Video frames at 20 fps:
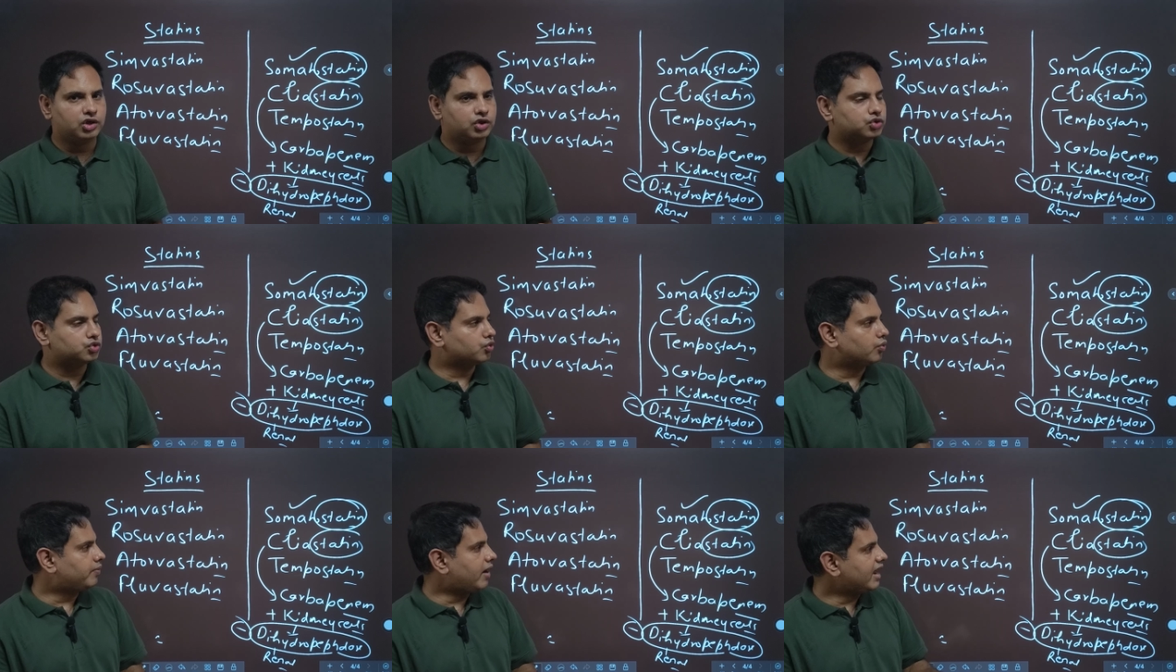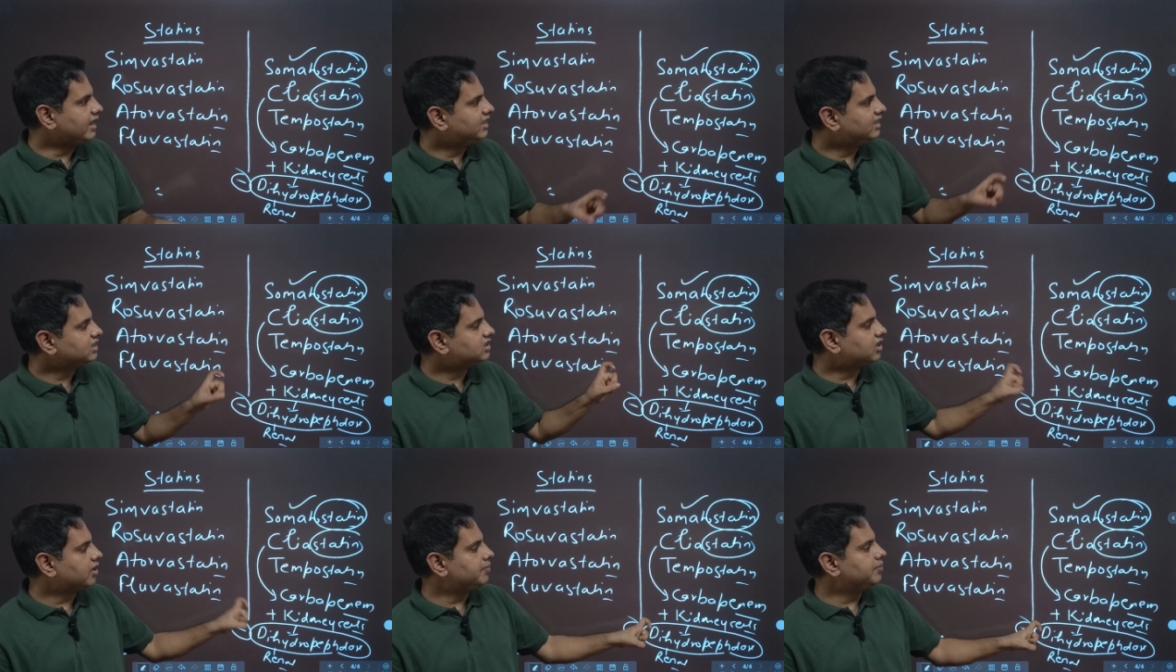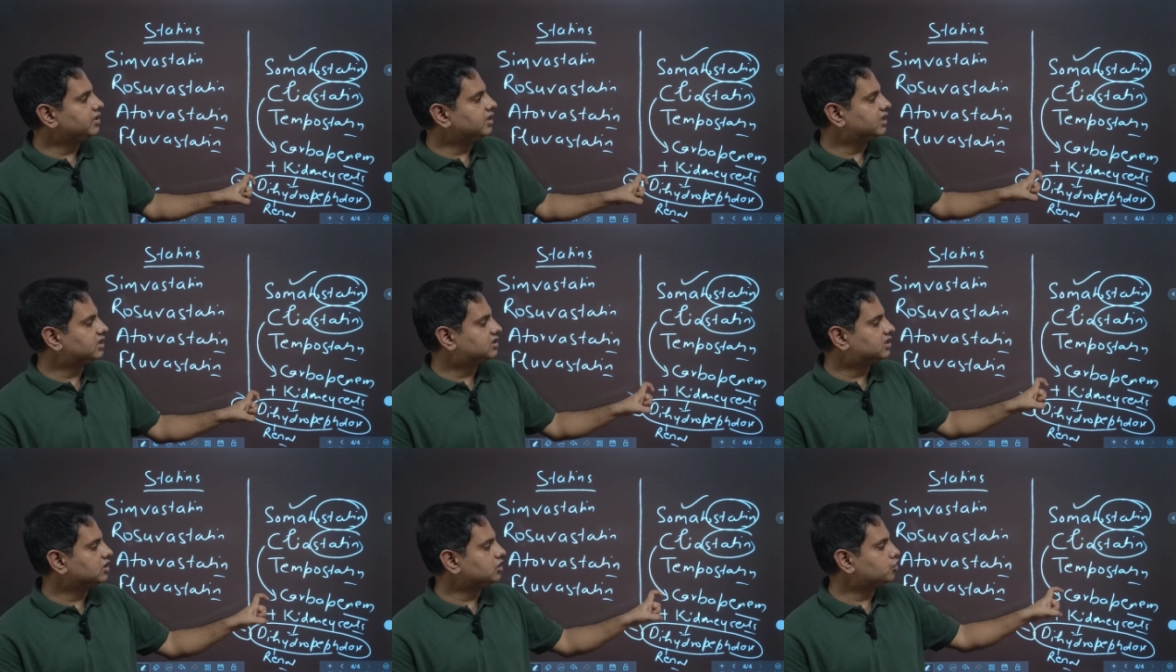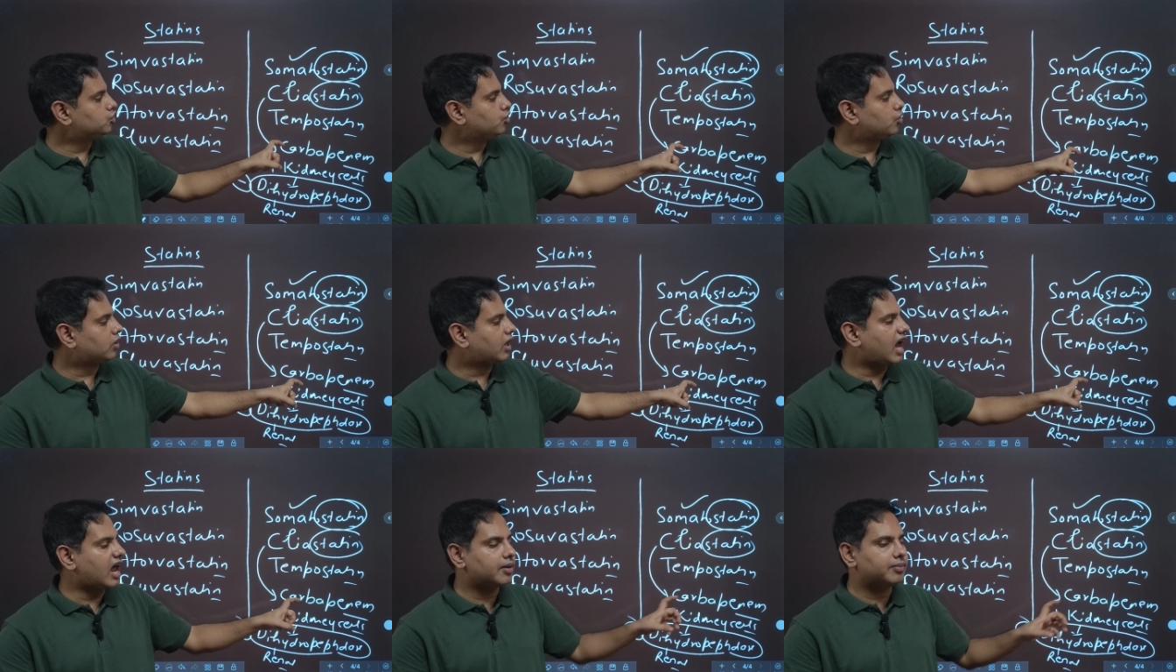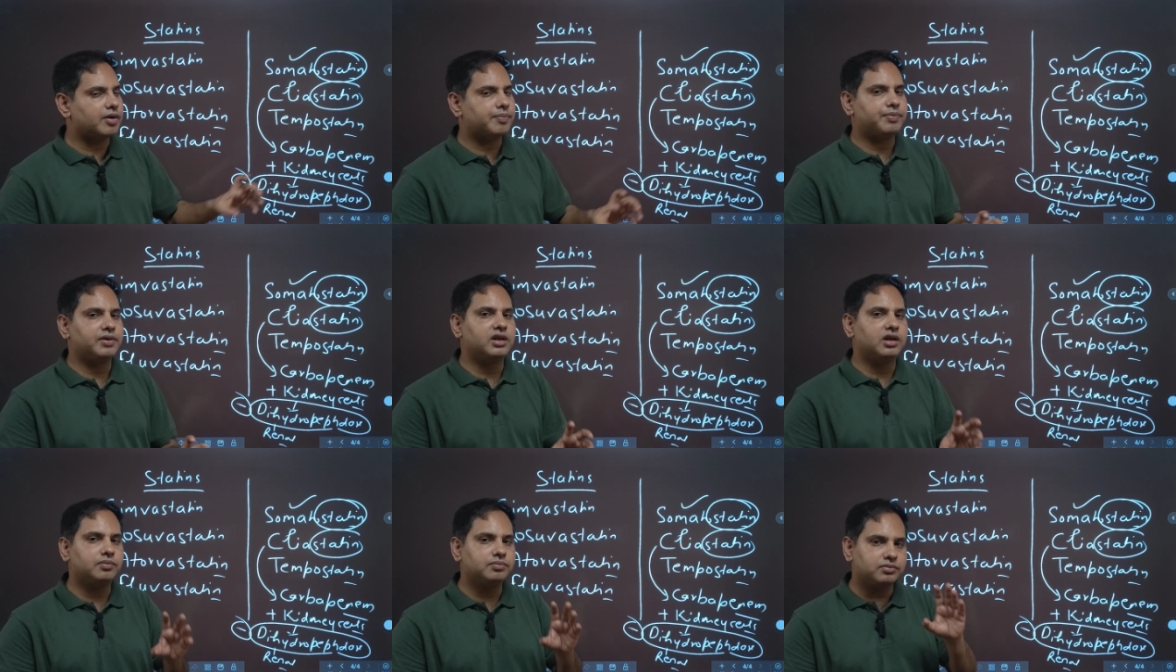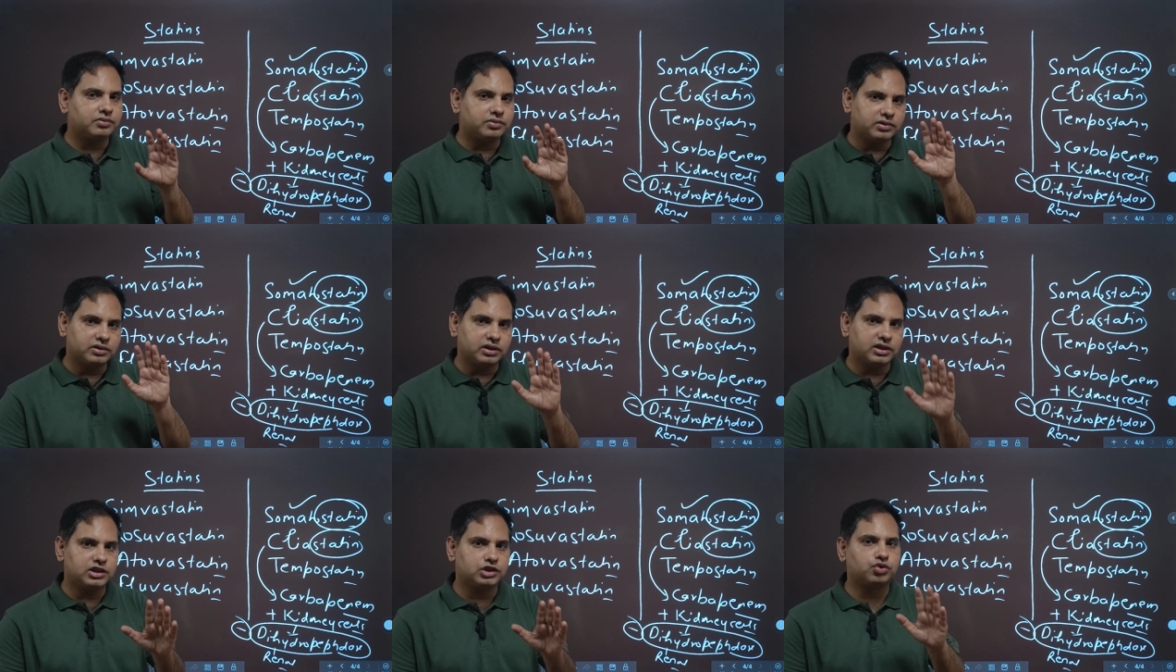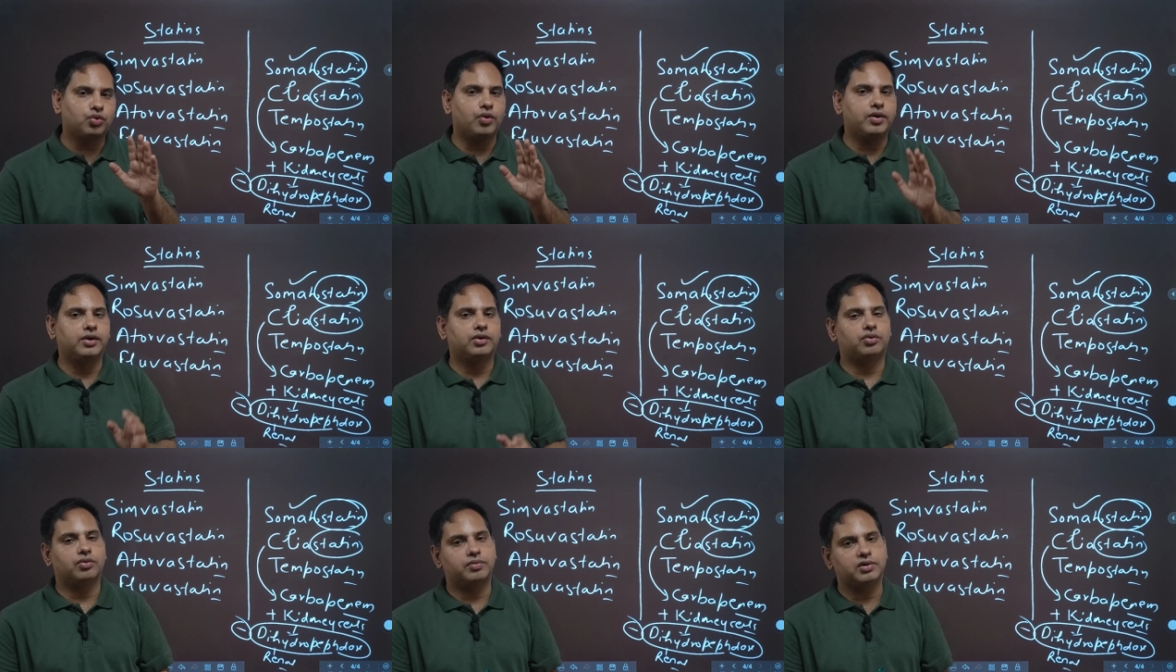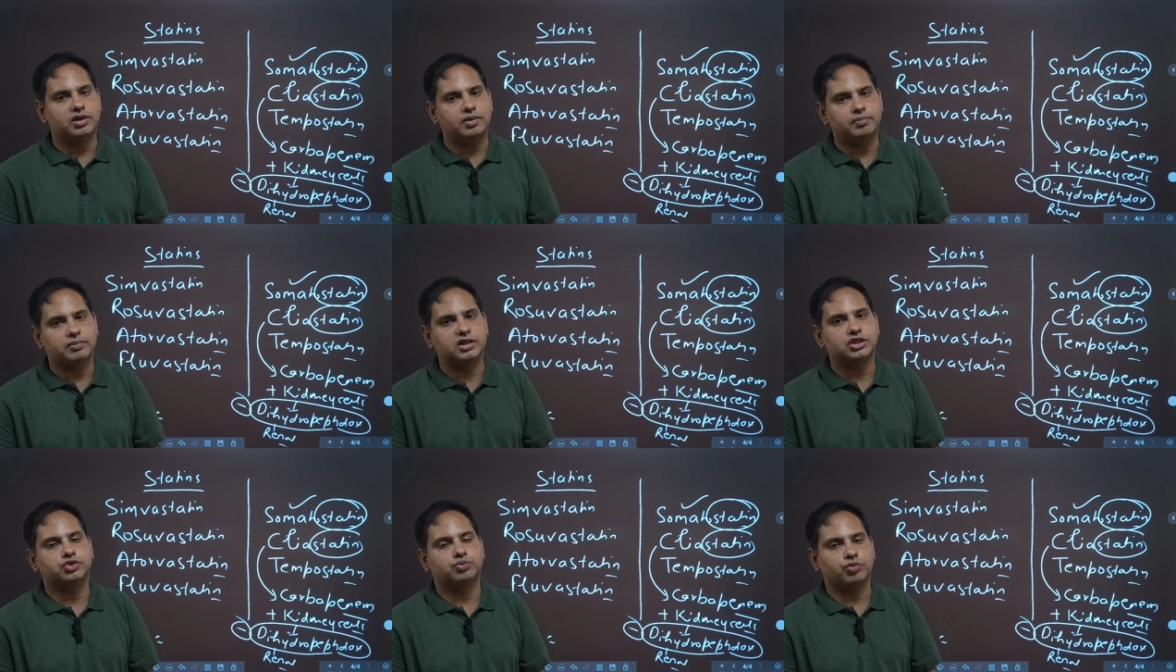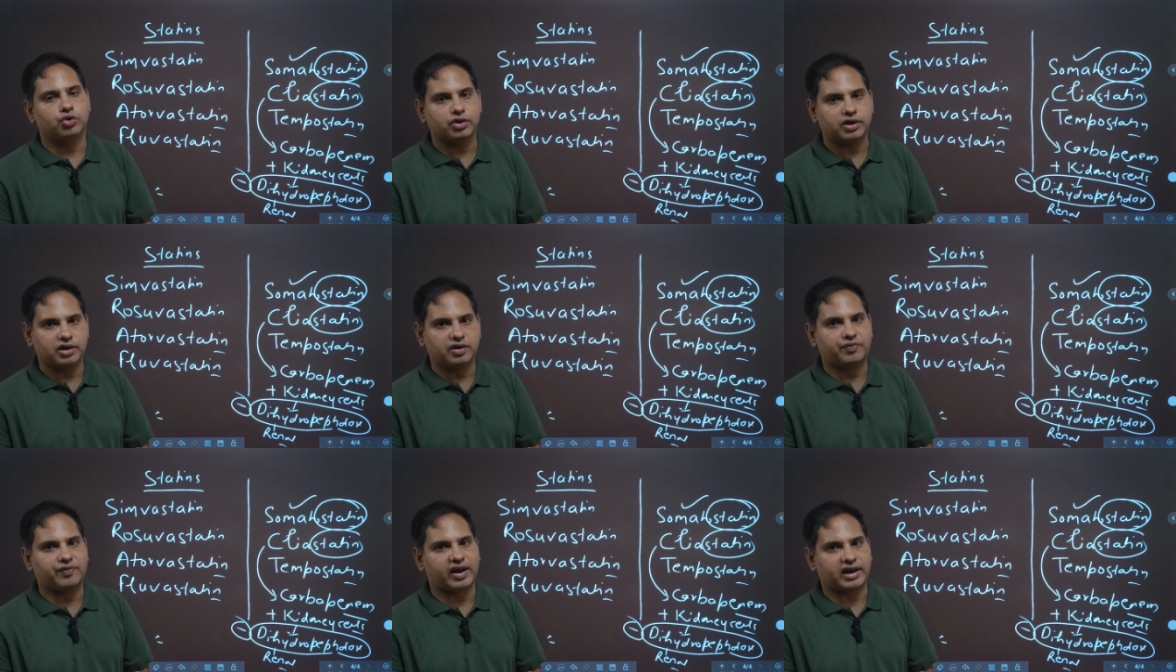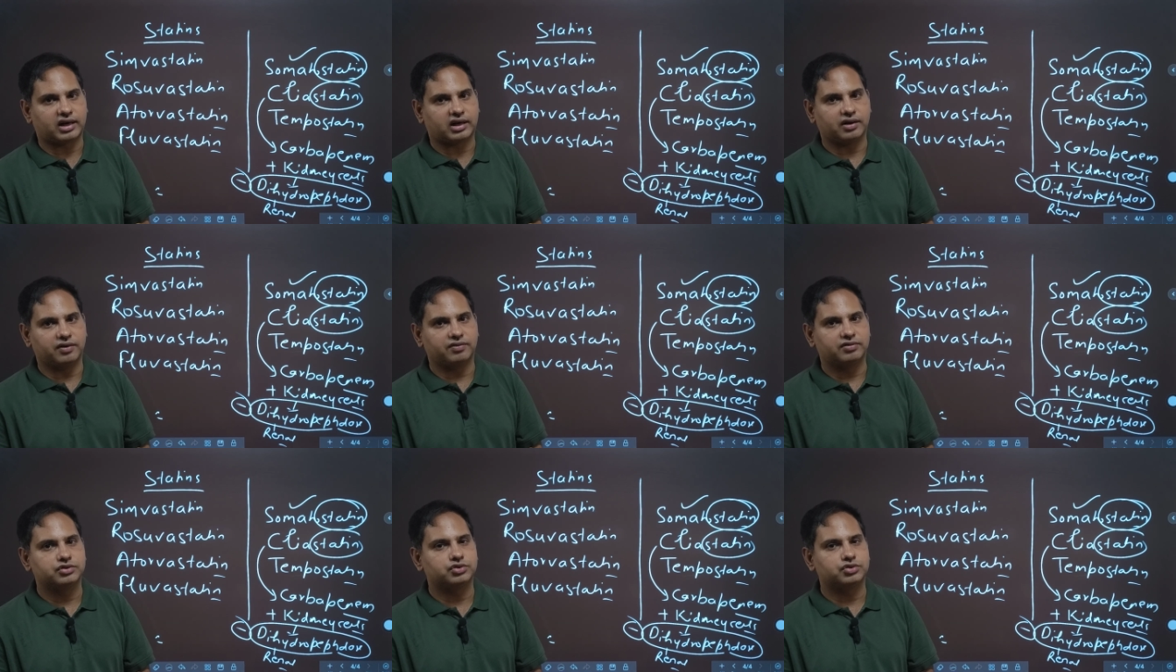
So, by these combinations, your carbapenem is going to be much more effective.